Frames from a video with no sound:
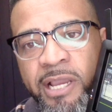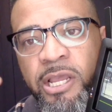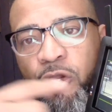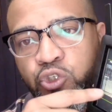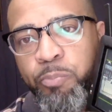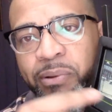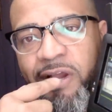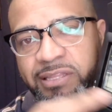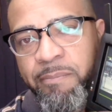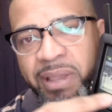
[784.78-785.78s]
plug to
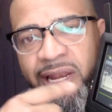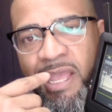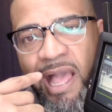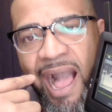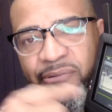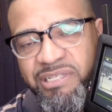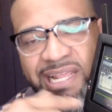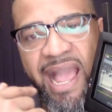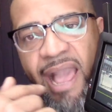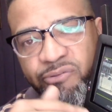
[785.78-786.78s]
plug them in.
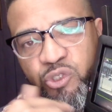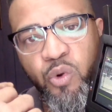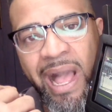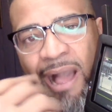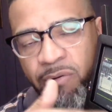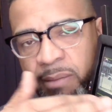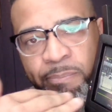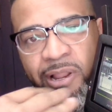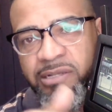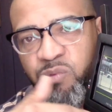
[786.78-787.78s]
Obviously, I have two
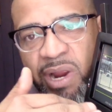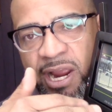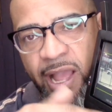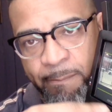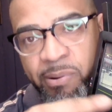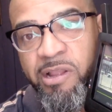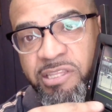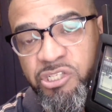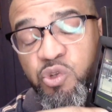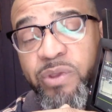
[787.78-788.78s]
outlet plugs where I
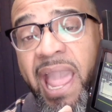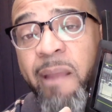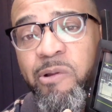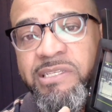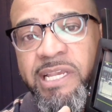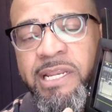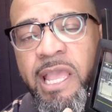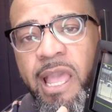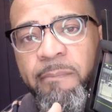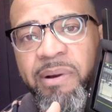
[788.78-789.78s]
plug these two cameras in,
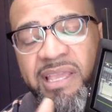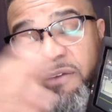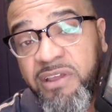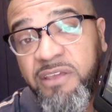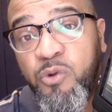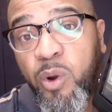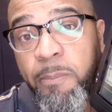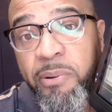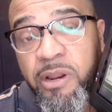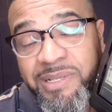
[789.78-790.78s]
but even if you
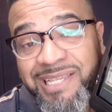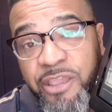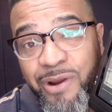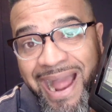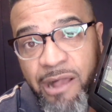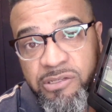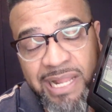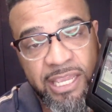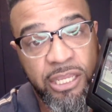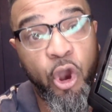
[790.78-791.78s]
want to put them inside your house,
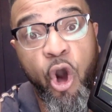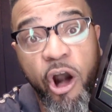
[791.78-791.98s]
like in